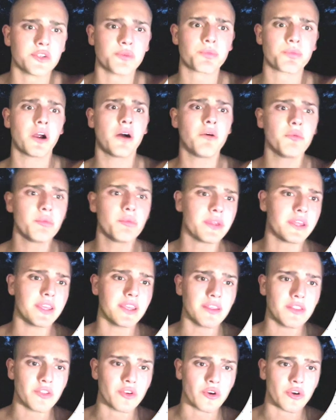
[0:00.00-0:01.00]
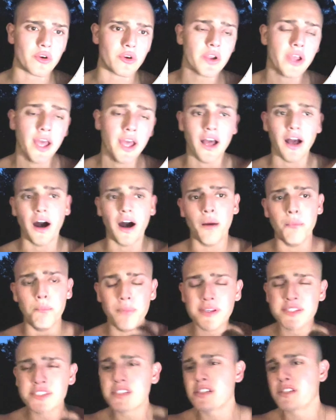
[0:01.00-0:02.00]
you're probably either a
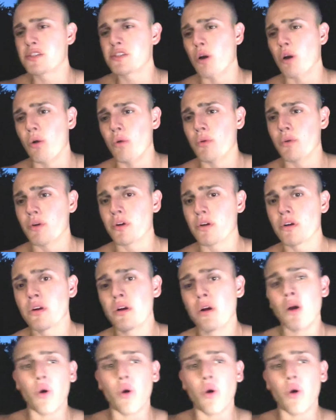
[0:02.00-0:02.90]
business owner,